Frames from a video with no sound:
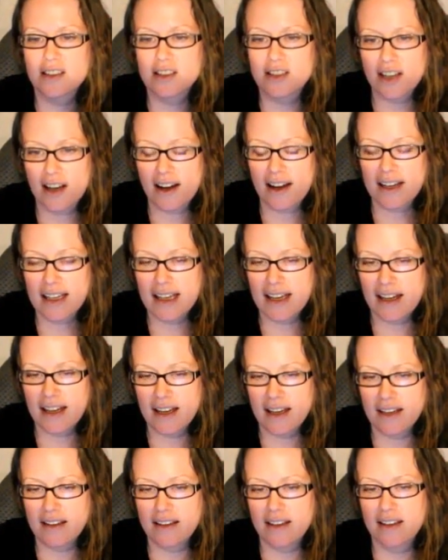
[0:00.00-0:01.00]

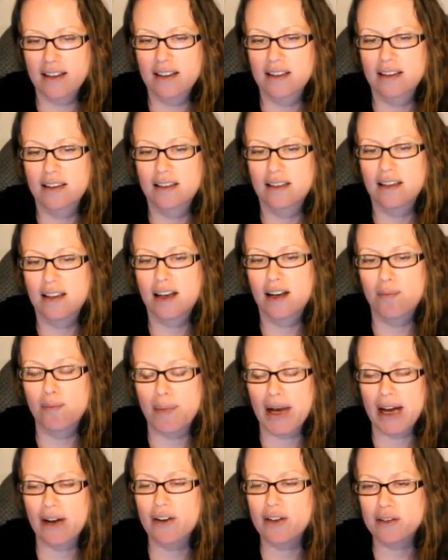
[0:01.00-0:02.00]
Talking
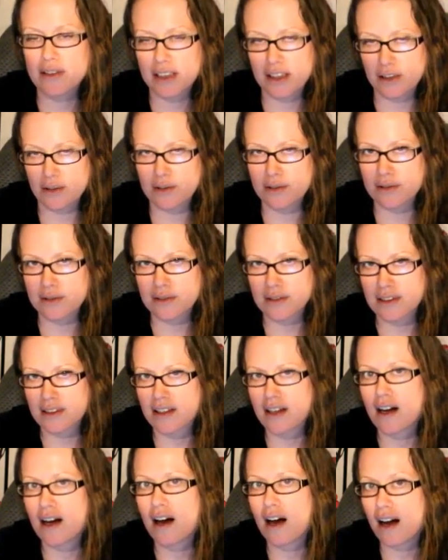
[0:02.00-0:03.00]
about you
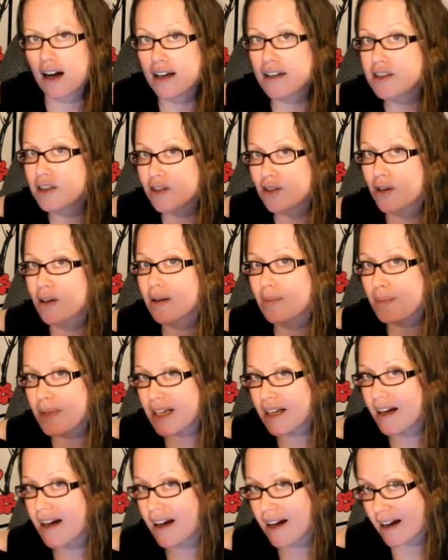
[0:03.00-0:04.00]
on your
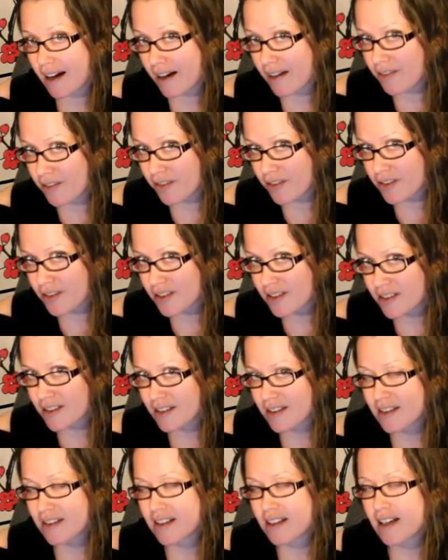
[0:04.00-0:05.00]
behalf
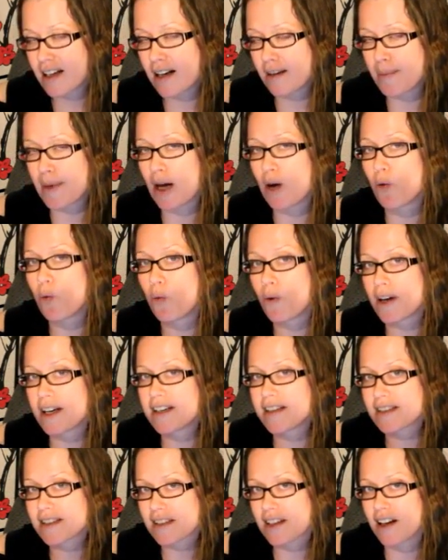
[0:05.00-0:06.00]
about
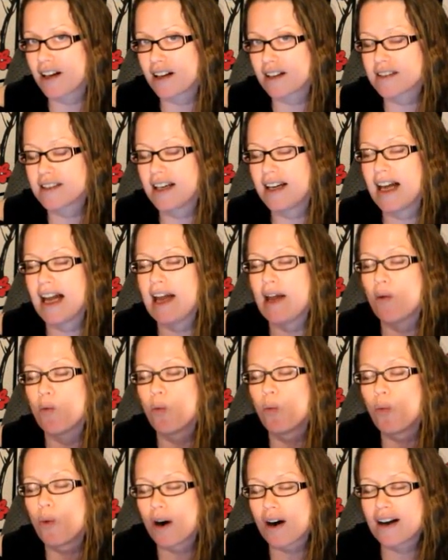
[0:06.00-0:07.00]
what is called a
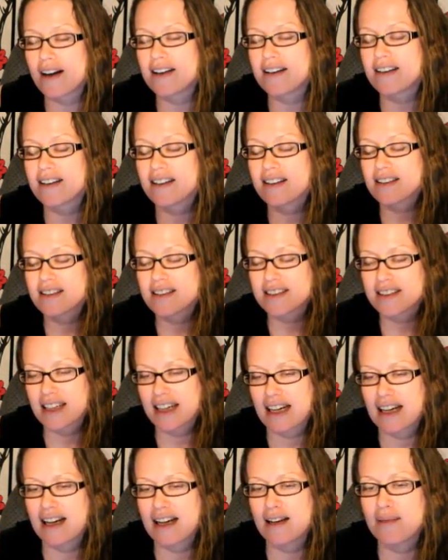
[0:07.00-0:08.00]

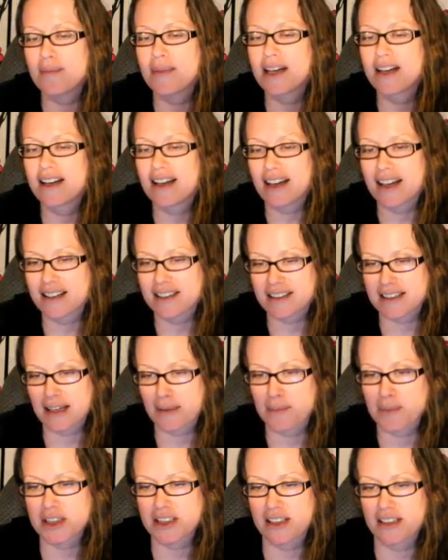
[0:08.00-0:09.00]
one-time
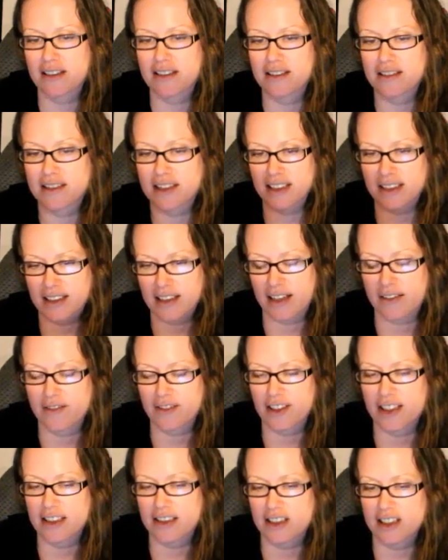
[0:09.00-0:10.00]
exception to
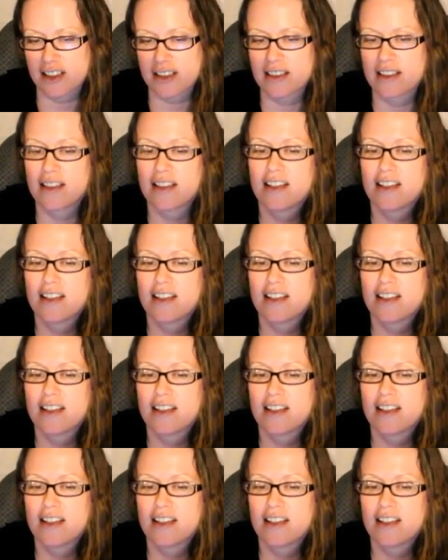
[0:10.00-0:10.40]
coverage.